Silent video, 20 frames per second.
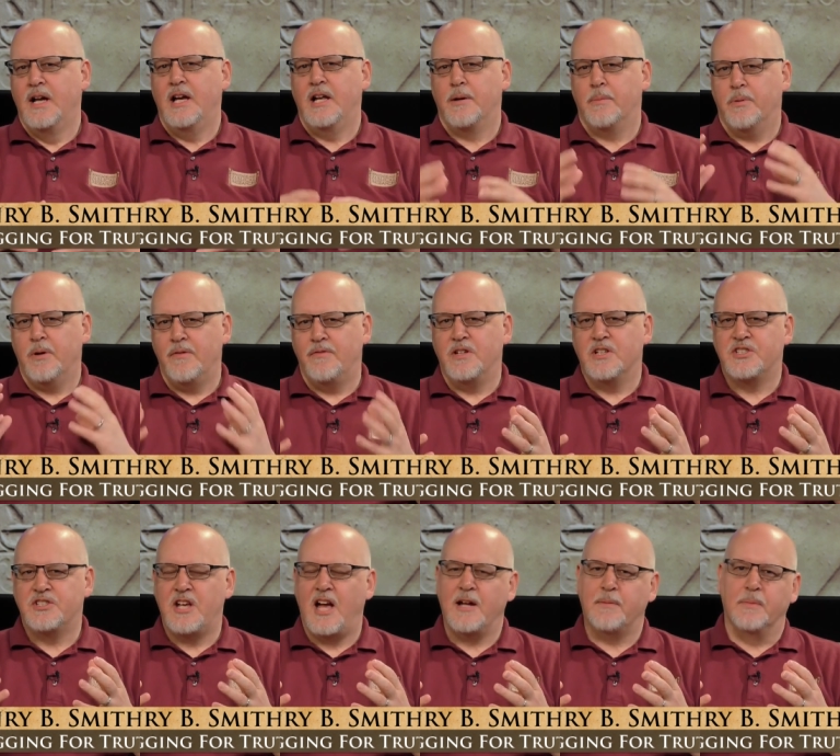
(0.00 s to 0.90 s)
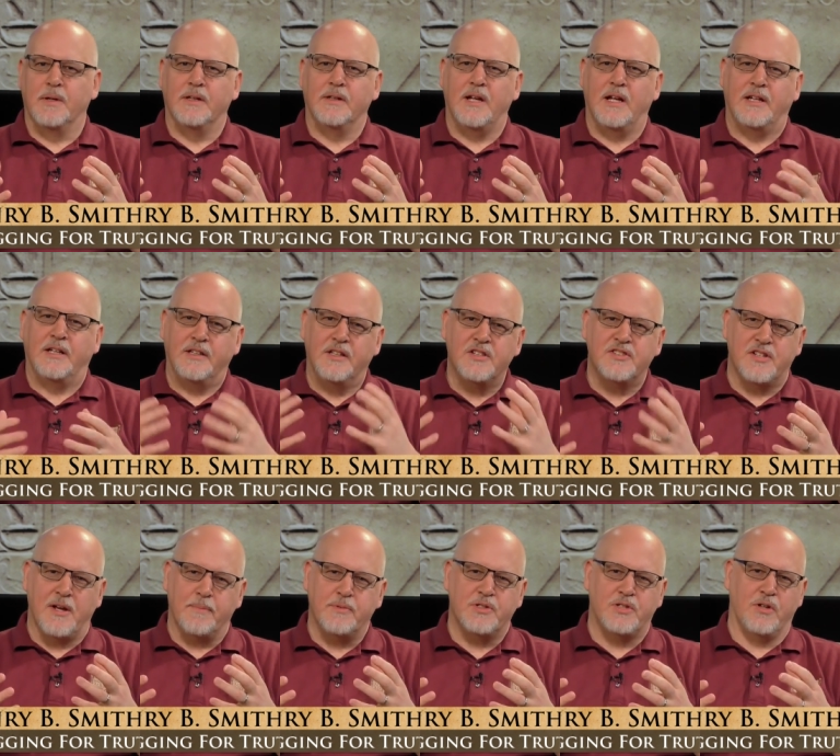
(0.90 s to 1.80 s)
In a previous segment and in
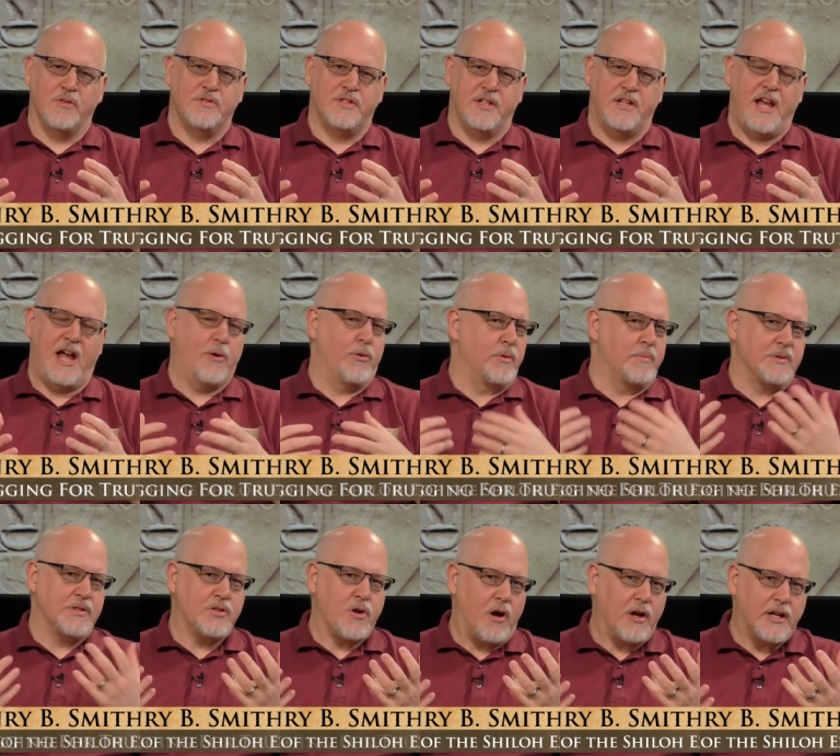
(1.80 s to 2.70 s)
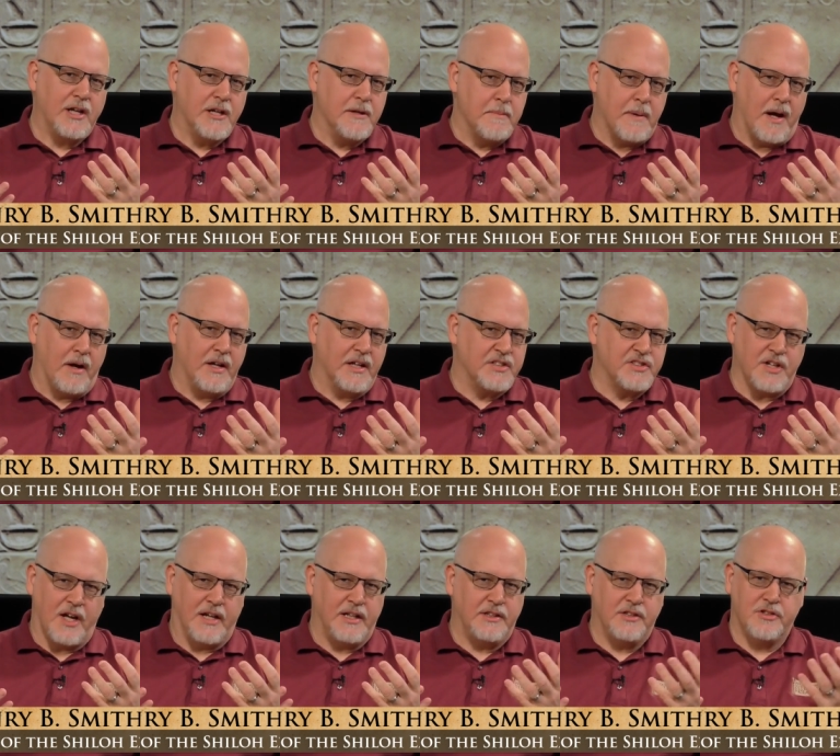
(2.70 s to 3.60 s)
this episode today, we've been talking about
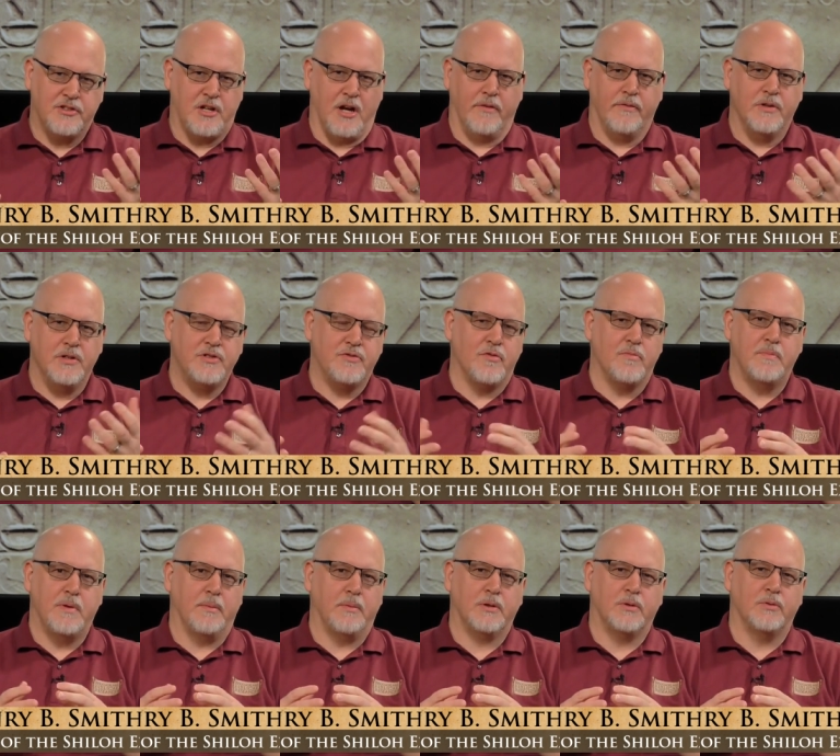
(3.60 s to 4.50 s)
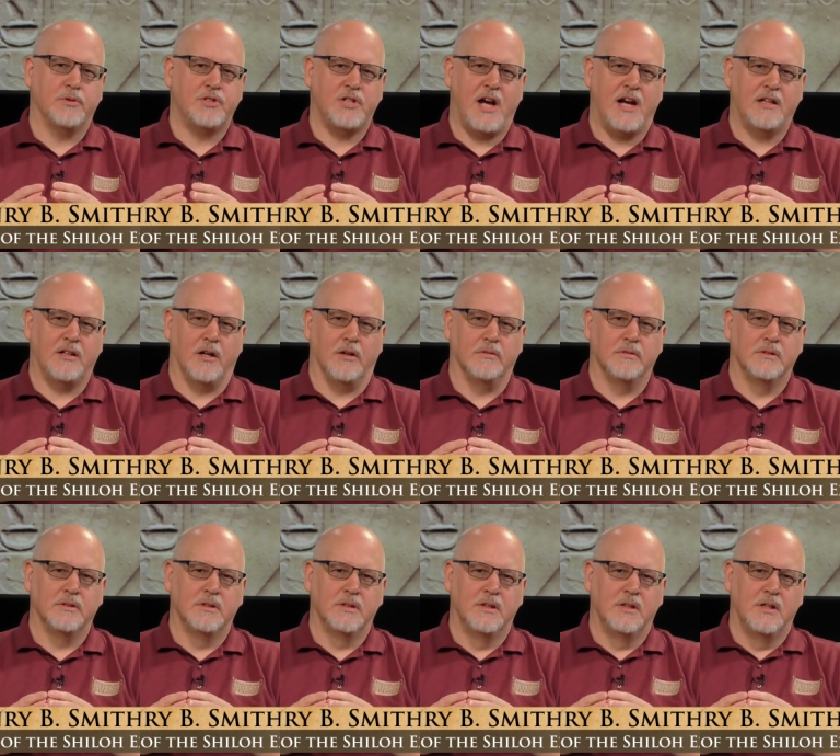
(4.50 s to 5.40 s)
exciting discoveries from biblical Shiloh.
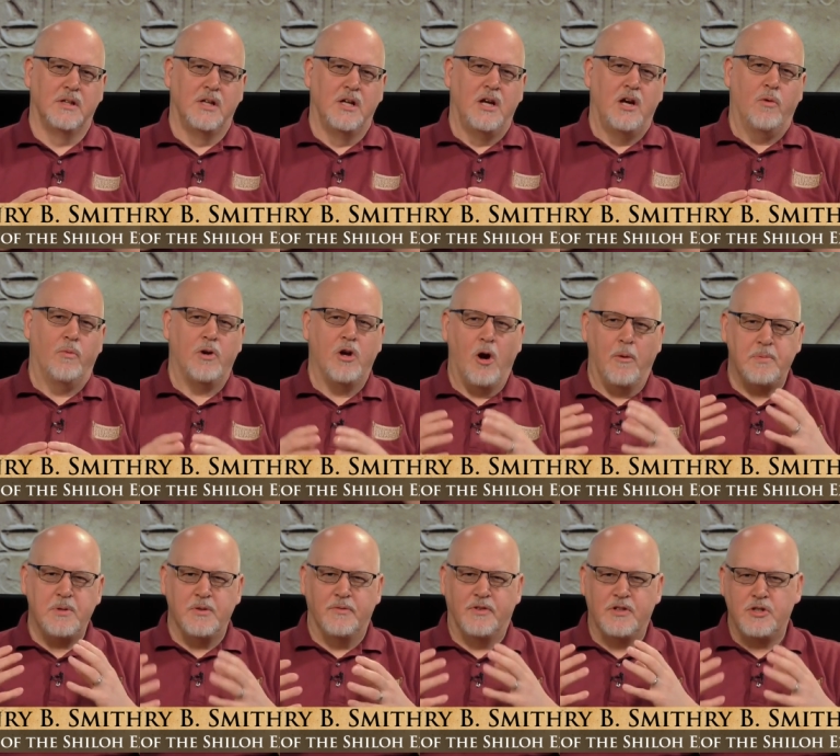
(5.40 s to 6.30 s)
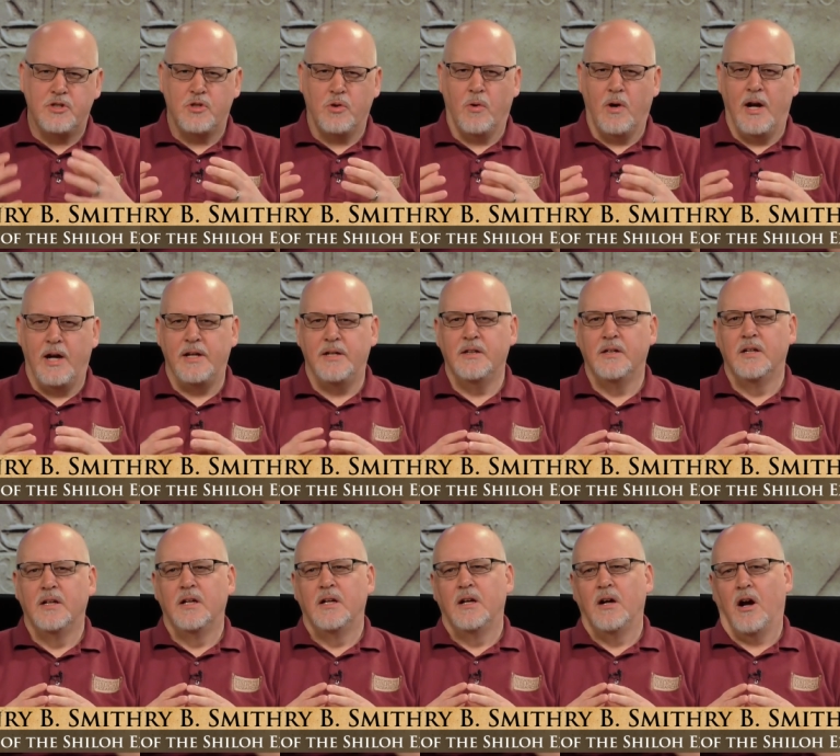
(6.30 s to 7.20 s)
We hope you've enjoyed
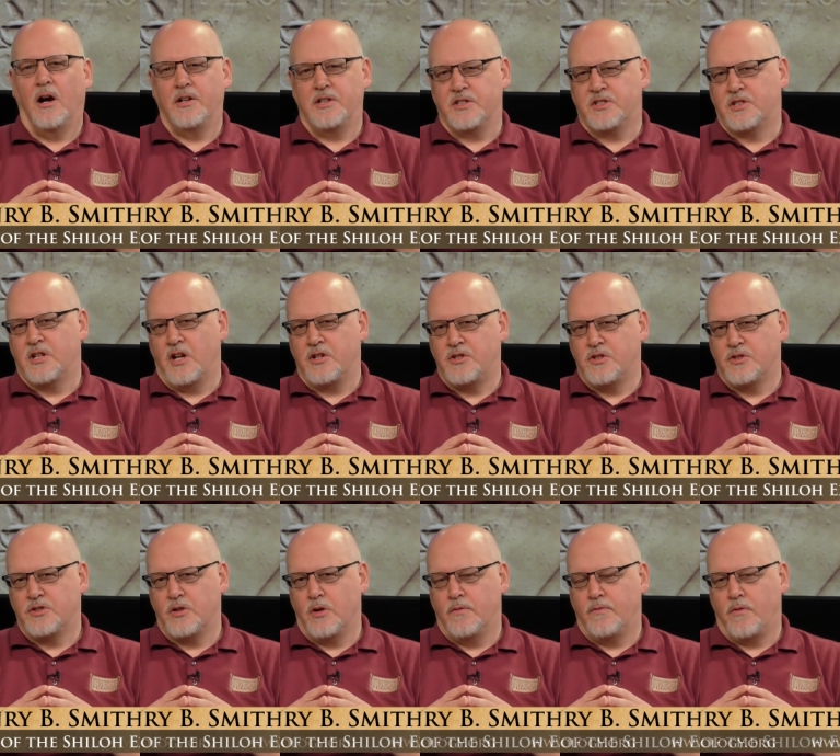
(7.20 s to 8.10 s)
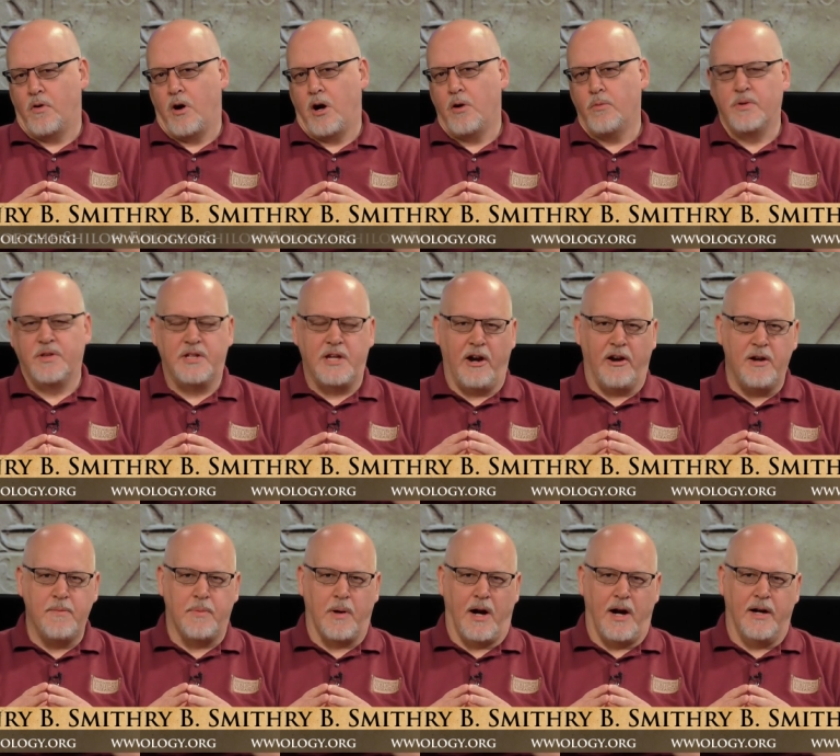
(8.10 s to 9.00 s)
our discussion so far with
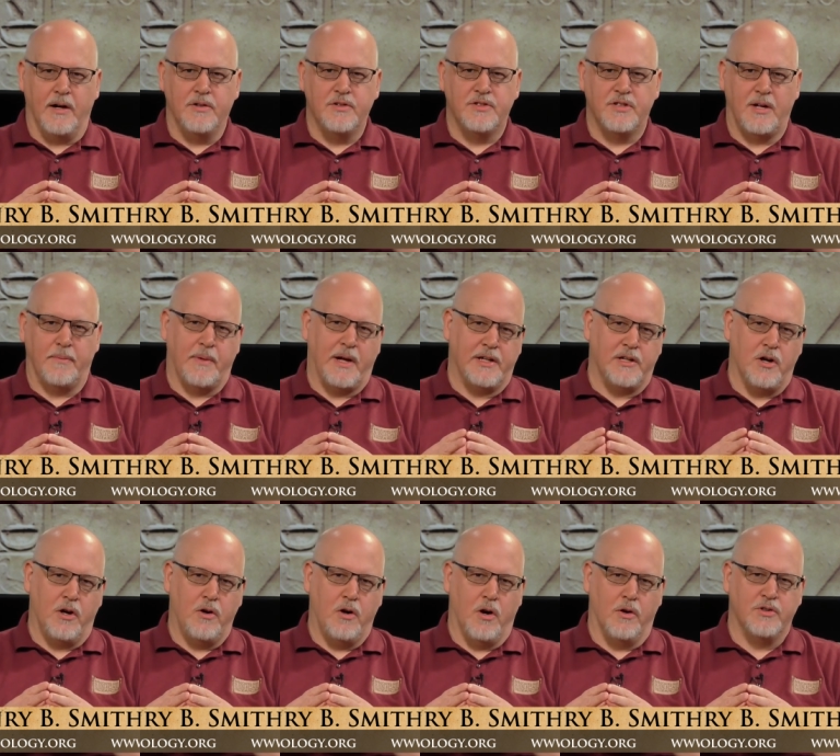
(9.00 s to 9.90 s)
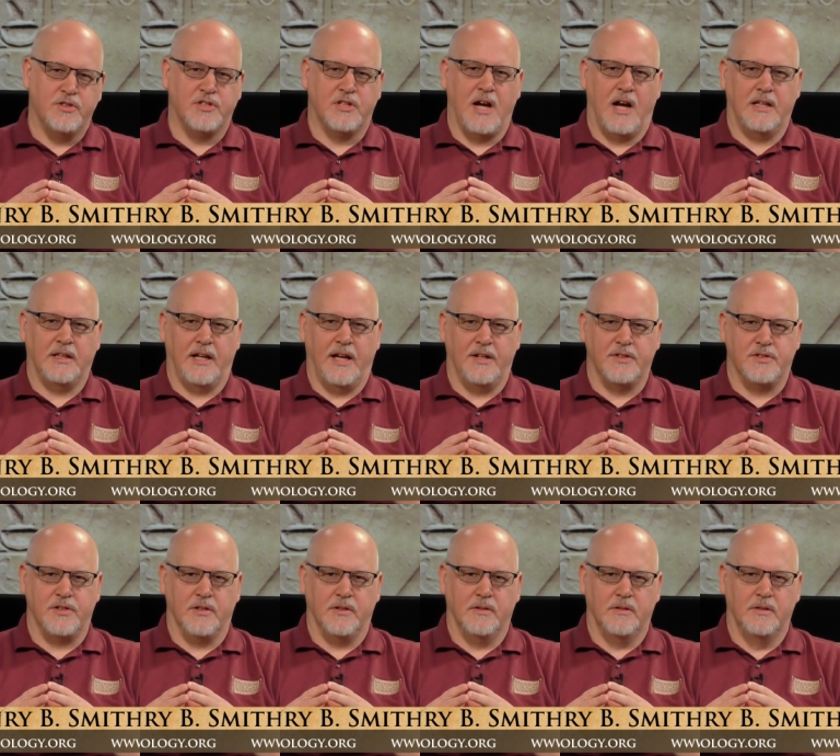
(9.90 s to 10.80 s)
Gary Byers and my co host, Scott
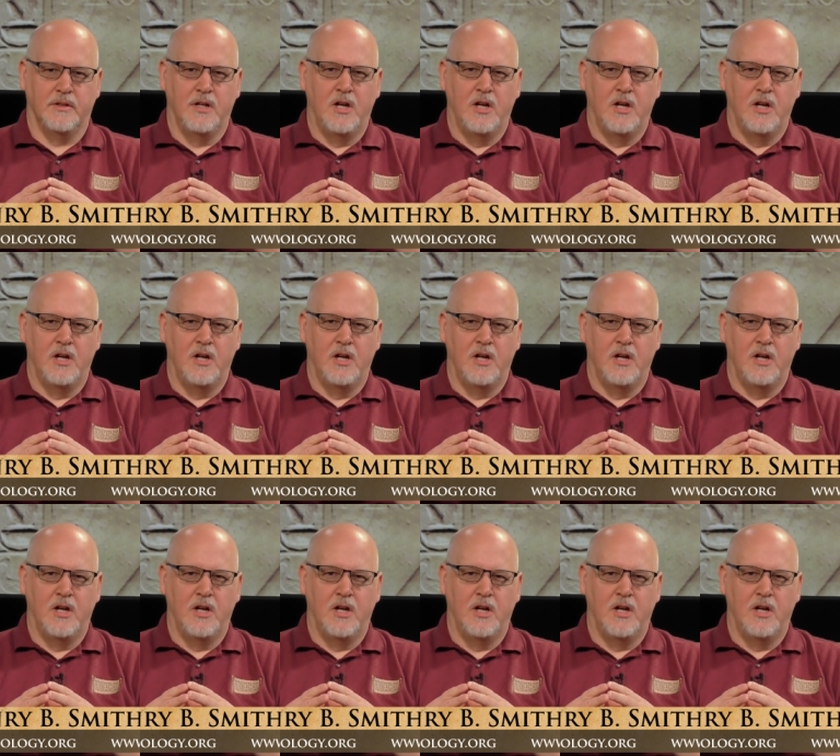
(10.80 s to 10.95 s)
Lanser.